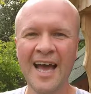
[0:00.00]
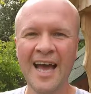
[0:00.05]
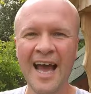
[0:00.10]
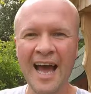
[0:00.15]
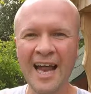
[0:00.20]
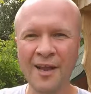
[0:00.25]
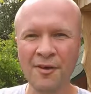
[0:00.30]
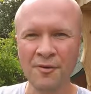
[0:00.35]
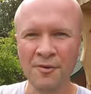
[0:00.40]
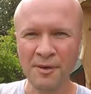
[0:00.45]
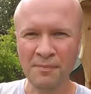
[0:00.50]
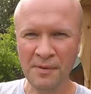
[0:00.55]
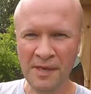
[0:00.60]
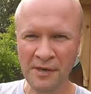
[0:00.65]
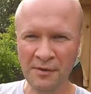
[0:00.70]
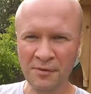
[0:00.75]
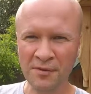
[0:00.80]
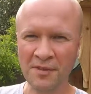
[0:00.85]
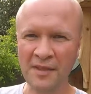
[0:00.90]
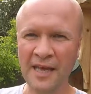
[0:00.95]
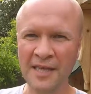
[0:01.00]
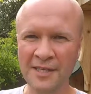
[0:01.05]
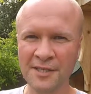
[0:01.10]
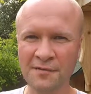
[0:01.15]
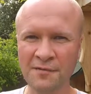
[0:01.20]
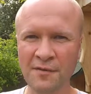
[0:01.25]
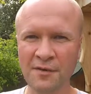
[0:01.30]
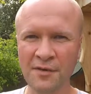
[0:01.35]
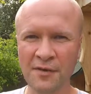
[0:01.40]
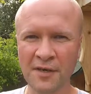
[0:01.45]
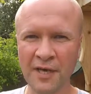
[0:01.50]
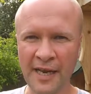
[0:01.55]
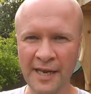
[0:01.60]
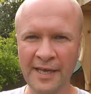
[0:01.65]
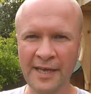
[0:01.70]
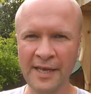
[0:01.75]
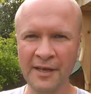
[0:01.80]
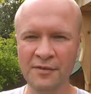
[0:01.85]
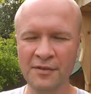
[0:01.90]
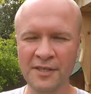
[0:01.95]
Hello, I'm Neil. Thanks for
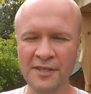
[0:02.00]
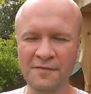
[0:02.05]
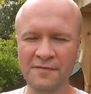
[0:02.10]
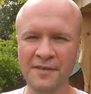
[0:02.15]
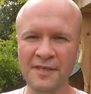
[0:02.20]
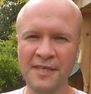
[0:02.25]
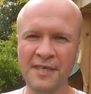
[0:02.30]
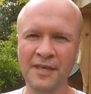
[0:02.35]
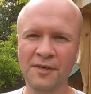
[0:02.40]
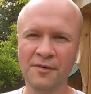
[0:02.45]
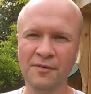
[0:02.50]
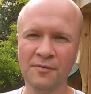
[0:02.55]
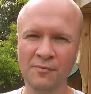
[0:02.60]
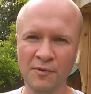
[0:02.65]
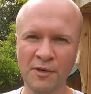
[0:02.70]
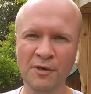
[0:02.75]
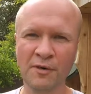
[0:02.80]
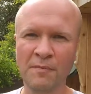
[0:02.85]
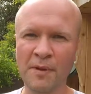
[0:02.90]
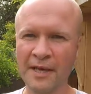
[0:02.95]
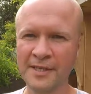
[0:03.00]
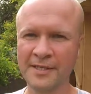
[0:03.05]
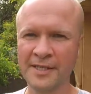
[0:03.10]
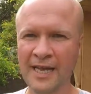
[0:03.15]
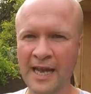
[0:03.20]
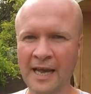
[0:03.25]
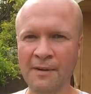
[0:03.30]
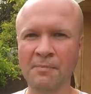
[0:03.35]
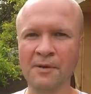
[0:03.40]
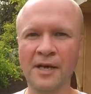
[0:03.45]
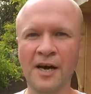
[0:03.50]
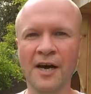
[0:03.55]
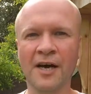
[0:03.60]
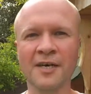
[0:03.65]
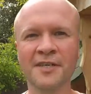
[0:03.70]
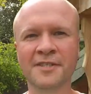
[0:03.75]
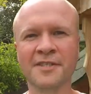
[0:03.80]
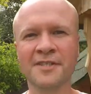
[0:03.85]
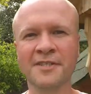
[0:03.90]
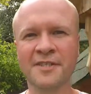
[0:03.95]
clicking on this video and welcome back to the Happy
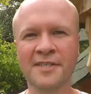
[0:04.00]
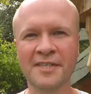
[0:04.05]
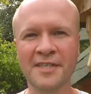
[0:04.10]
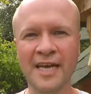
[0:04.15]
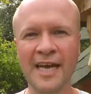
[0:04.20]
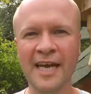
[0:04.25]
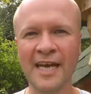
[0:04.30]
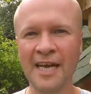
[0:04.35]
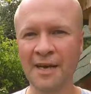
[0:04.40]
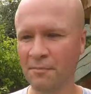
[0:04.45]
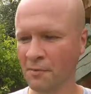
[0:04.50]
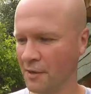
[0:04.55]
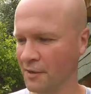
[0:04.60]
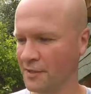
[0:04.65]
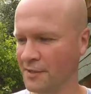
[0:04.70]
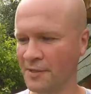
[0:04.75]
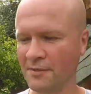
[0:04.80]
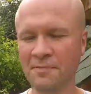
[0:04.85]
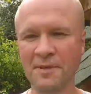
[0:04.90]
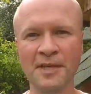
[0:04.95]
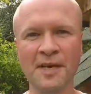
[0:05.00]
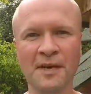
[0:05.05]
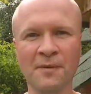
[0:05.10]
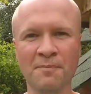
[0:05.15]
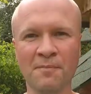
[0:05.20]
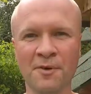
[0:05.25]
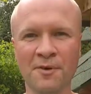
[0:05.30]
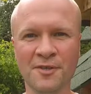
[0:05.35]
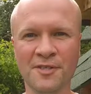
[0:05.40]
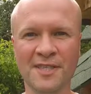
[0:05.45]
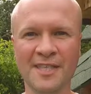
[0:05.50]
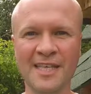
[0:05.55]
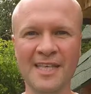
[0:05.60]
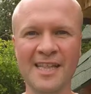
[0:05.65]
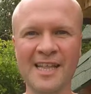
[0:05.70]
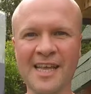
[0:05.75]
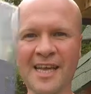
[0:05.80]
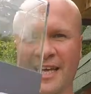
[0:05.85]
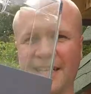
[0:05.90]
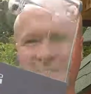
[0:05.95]
Hut. Today I'm going to be
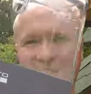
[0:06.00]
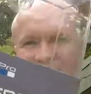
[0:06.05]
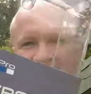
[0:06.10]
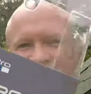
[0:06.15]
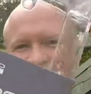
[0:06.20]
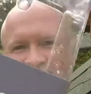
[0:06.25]
unboxing this.